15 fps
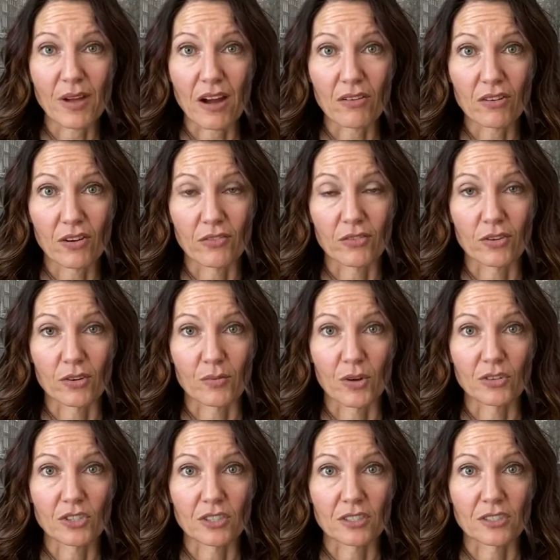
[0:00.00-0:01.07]
power over your
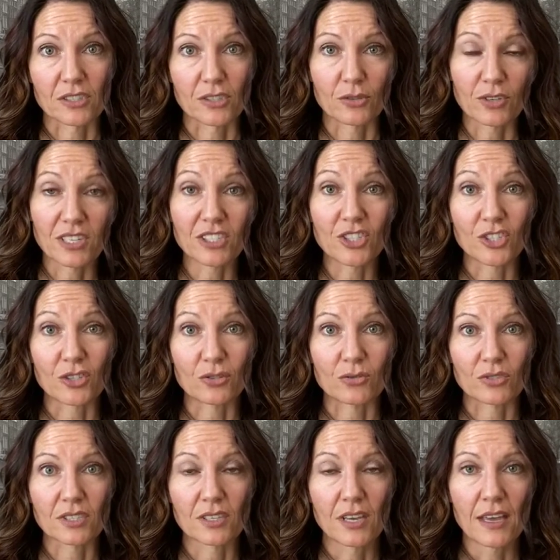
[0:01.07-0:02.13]
emotions. You can choose.